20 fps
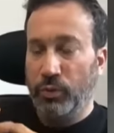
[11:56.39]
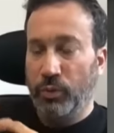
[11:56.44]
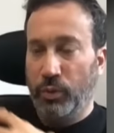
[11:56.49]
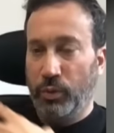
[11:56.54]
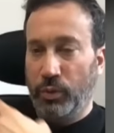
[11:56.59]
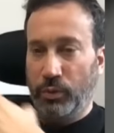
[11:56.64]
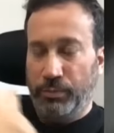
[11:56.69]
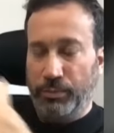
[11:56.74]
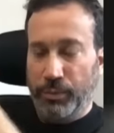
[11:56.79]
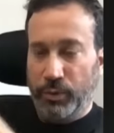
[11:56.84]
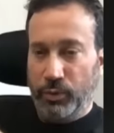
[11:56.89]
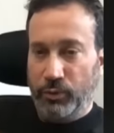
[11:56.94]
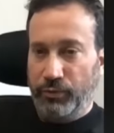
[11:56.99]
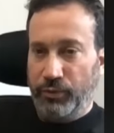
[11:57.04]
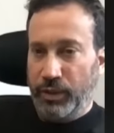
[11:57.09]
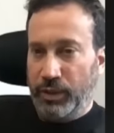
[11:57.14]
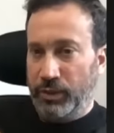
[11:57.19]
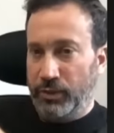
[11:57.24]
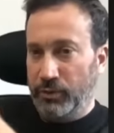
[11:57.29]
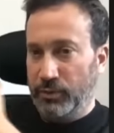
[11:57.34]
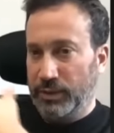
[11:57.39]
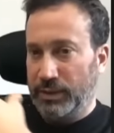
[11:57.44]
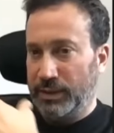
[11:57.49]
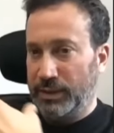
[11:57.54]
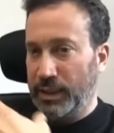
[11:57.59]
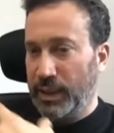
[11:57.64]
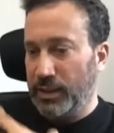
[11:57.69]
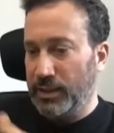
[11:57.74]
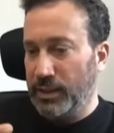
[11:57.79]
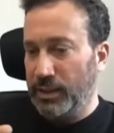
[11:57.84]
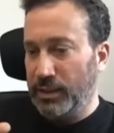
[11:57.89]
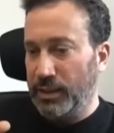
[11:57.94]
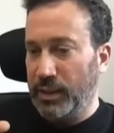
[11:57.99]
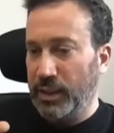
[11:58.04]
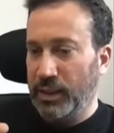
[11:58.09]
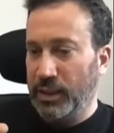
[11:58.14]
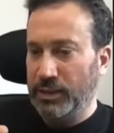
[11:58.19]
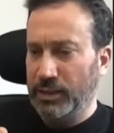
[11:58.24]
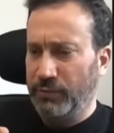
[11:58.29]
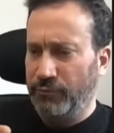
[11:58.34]
to all move into southern
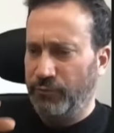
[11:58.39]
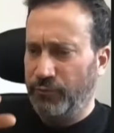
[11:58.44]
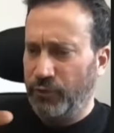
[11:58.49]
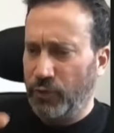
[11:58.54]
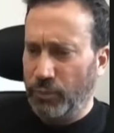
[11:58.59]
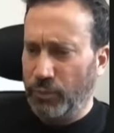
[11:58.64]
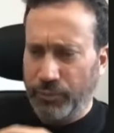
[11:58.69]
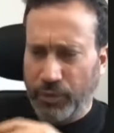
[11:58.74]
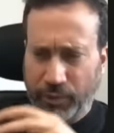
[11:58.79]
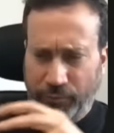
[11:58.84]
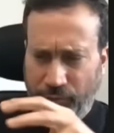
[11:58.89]
Gaza from